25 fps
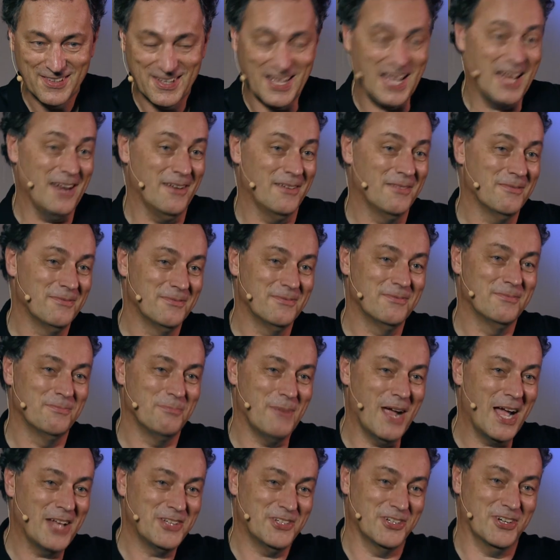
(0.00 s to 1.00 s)
And
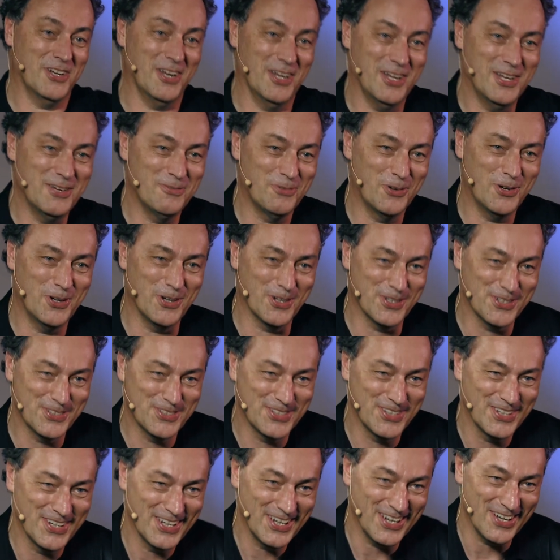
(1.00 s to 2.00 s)
magically, it works.
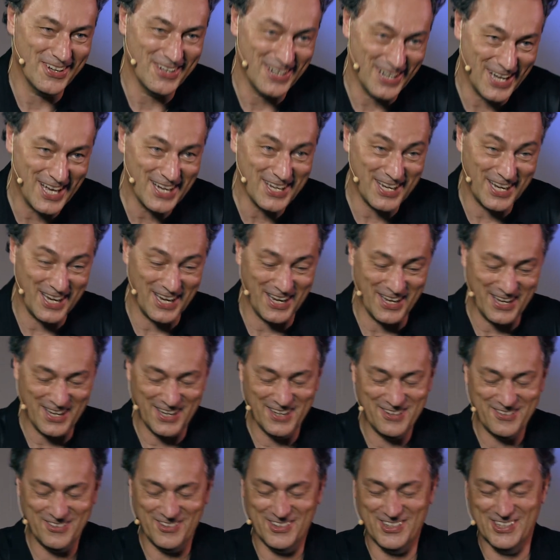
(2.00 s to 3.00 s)
You know, luckily,
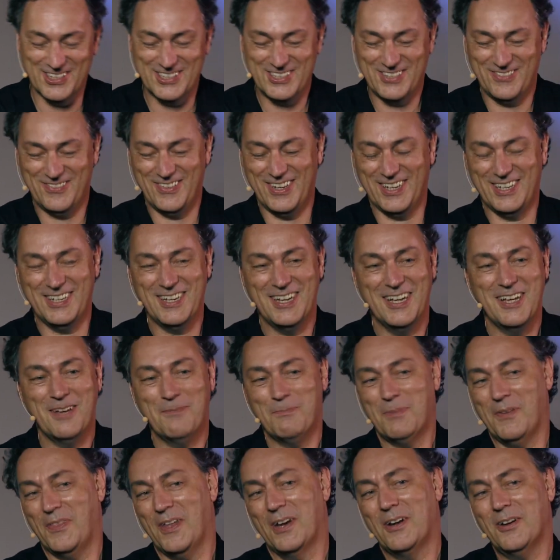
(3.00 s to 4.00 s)
it works. But,
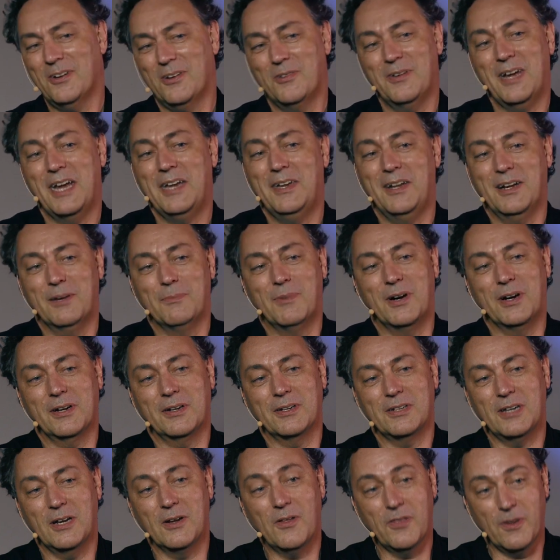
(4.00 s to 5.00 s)
but they're not creating a
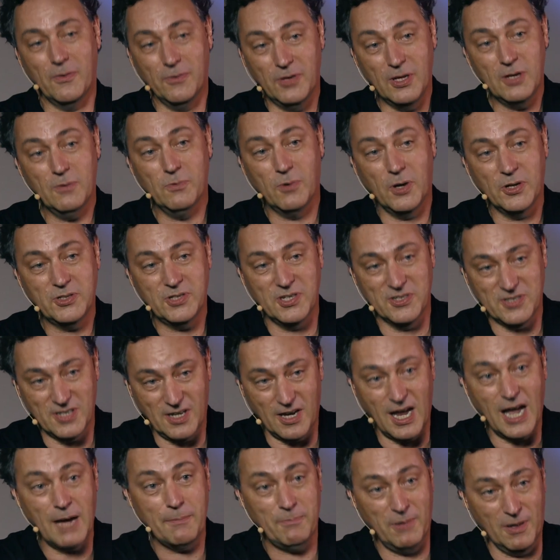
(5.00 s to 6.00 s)
market. You know, the new watches
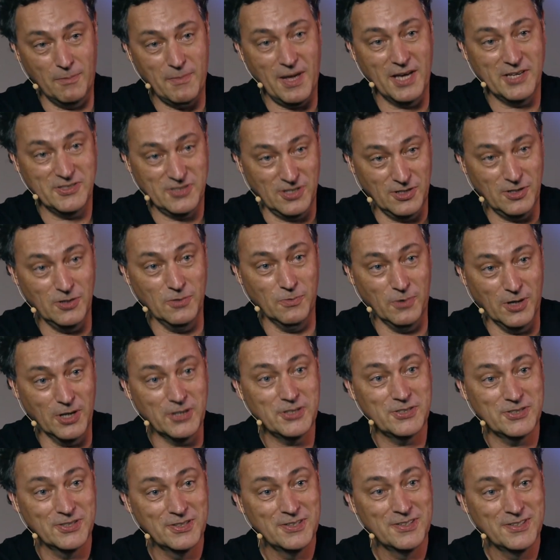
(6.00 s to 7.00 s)
are Apple makes the new
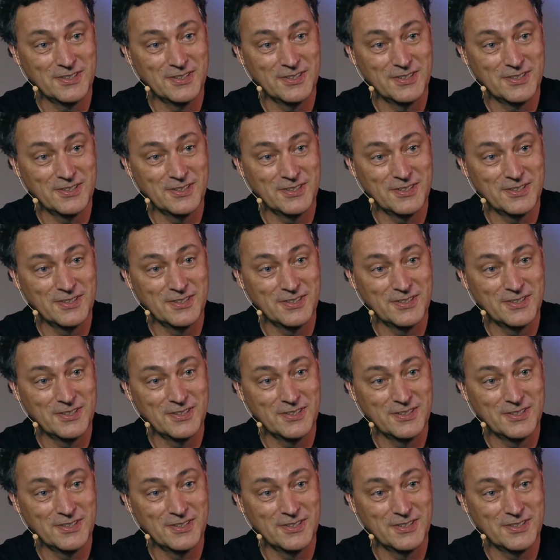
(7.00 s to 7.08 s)
watch.